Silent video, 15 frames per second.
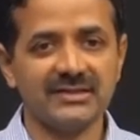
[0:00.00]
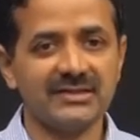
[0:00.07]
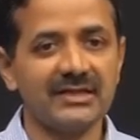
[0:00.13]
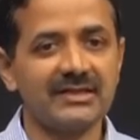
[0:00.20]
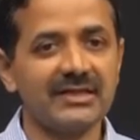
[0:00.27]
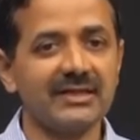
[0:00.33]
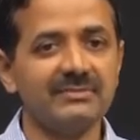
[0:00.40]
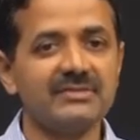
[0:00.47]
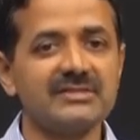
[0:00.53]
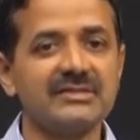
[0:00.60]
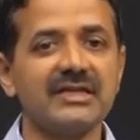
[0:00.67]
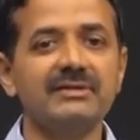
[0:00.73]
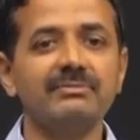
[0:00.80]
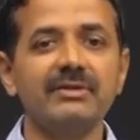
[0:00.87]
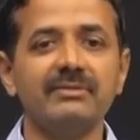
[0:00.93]
There it can be
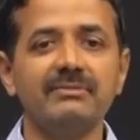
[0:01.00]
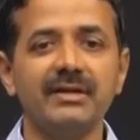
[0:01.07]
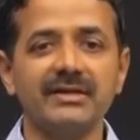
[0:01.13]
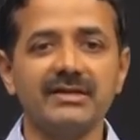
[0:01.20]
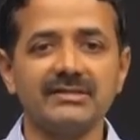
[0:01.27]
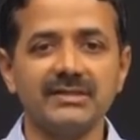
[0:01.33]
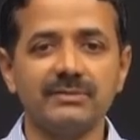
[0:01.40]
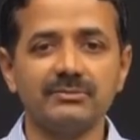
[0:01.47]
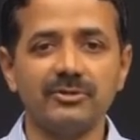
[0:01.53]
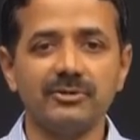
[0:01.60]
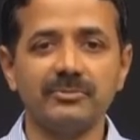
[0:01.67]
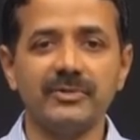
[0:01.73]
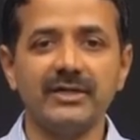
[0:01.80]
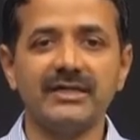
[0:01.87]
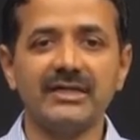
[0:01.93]
skin pigmentation
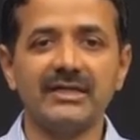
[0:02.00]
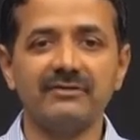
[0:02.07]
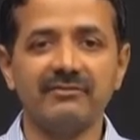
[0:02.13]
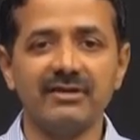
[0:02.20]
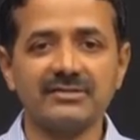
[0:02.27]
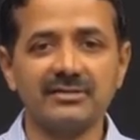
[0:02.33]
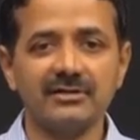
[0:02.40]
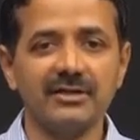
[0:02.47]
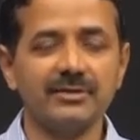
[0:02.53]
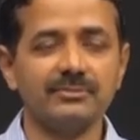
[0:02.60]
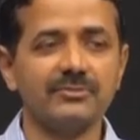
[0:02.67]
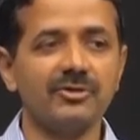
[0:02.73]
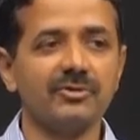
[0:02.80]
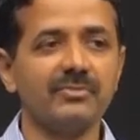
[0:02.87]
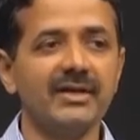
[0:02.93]
abnormality, vascular
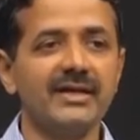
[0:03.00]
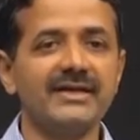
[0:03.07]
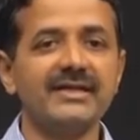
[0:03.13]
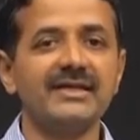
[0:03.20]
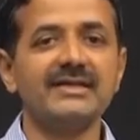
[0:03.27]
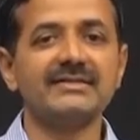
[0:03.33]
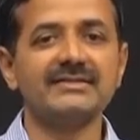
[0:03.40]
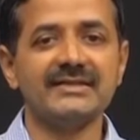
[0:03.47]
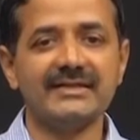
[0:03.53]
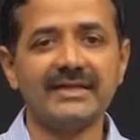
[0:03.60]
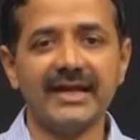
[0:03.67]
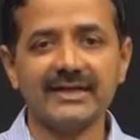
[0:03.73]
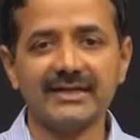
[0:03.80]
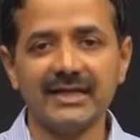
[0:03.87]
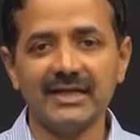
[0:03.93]
abnormality,
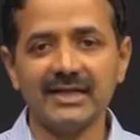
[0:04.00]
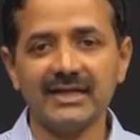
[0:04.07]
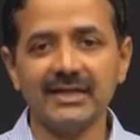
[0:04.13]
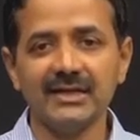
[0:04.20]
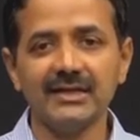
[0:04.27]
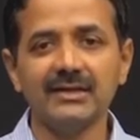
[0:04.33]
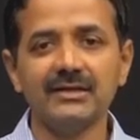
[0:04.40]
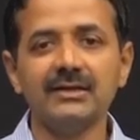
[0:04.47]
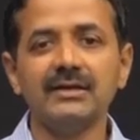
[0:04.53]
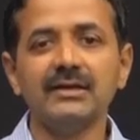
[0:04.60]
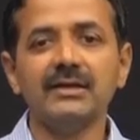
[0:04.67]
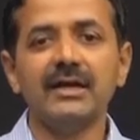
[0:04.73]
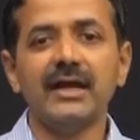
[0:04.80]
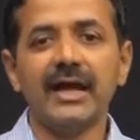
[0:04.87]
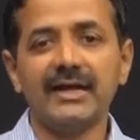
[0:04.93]
syndactyly
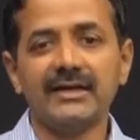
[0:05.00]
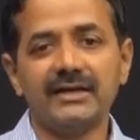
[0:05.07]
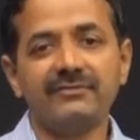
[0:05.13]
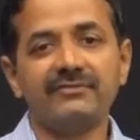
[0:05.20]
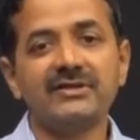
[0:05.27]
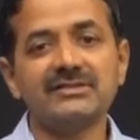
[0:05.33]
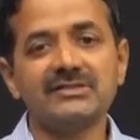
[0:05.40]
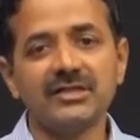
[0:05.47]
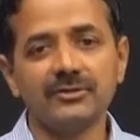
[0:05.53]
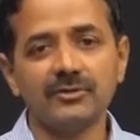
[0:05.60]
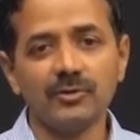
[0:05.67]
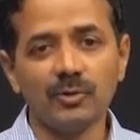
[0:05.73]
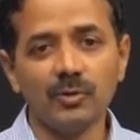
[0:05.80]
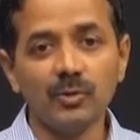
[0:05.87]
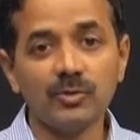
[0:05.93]
and differential
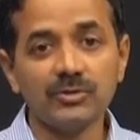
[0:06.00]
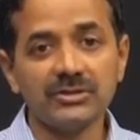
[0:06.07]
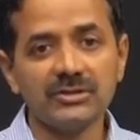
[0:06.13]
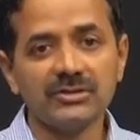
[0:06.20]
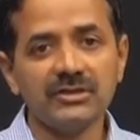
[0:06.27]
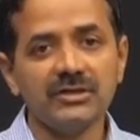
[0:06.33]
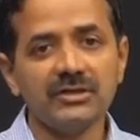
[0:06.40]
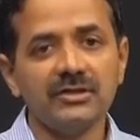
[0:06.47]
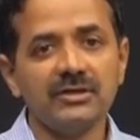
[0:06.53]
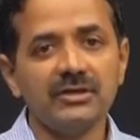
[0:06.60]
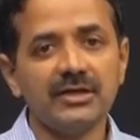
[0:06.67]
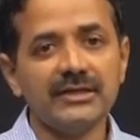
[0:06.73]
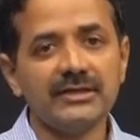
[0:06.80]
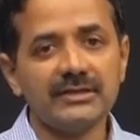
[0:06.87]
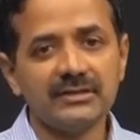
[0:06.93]
growth
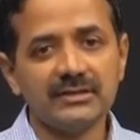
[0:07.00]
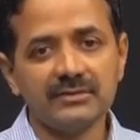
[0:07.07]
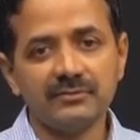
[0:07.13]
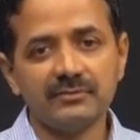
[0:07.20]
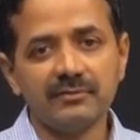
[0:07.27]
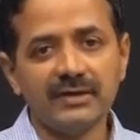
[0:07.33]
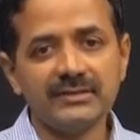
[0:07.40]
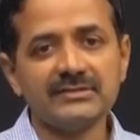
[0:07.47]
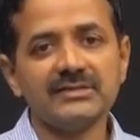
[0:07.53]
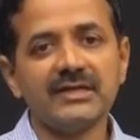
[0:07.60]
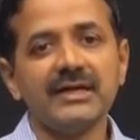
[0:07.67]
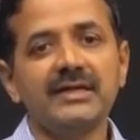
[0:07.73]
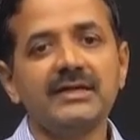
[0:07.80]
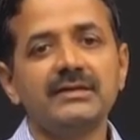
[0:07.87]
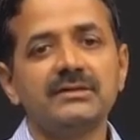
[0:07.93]
in uh, one
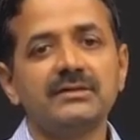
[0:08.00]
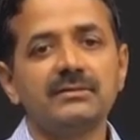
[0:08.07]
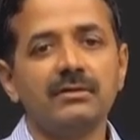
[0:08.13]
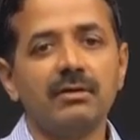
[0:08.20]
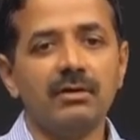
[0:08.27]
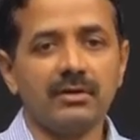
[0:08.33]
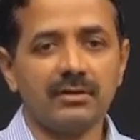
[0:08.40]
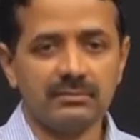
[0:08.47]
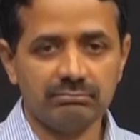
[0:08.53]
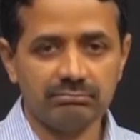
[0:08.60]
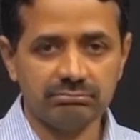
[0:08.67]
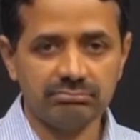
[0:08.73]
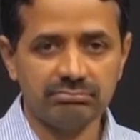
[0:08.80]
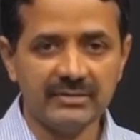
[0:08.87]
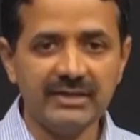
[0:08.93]
side or
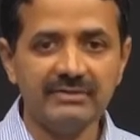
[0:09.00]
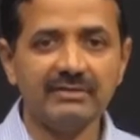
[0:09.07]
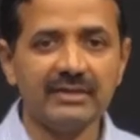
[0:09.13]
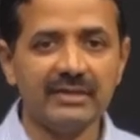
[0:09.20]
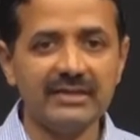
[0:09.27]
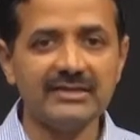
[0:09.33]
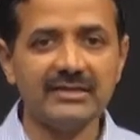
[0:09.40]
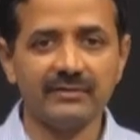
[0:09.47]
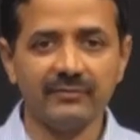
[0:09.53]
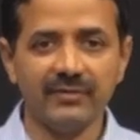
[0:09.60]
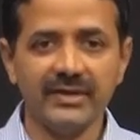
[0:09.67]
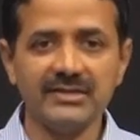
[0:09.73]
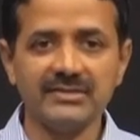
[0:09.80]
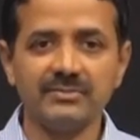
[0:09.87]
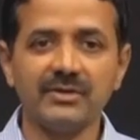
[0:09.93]
even region
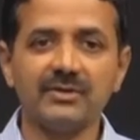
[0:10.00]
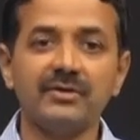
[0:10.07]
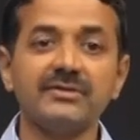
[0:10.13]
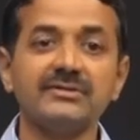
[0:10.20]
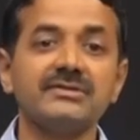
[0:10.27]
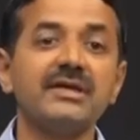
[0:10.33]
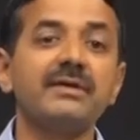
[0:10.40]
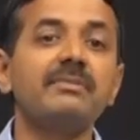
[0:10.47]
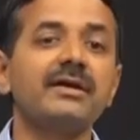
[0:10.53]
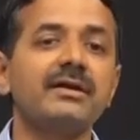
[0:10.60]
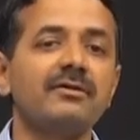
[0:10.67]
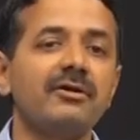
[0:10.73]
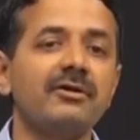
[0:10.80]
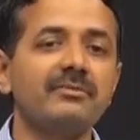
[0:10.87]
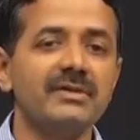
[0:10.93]
wise, because some are
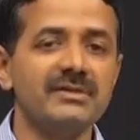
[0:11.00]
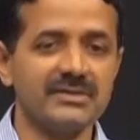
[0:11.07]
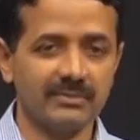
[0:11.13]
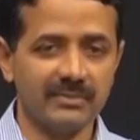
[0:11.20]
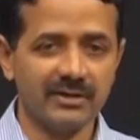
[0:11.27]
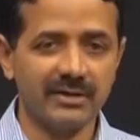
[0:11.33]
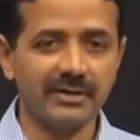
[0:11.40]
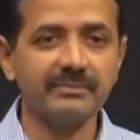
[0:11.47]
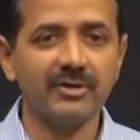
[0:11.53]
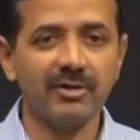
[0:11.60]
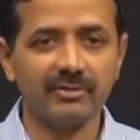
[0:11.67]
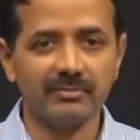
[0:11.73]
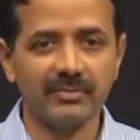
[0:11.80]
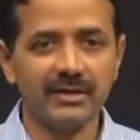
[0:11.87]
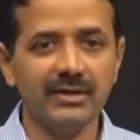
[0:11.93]
normal, some are
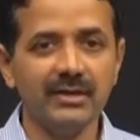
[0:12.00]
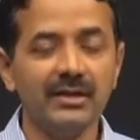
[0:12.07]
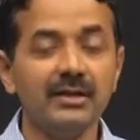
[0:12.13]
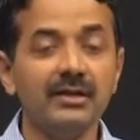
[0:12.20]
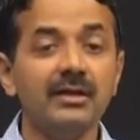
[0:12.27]
abnormal.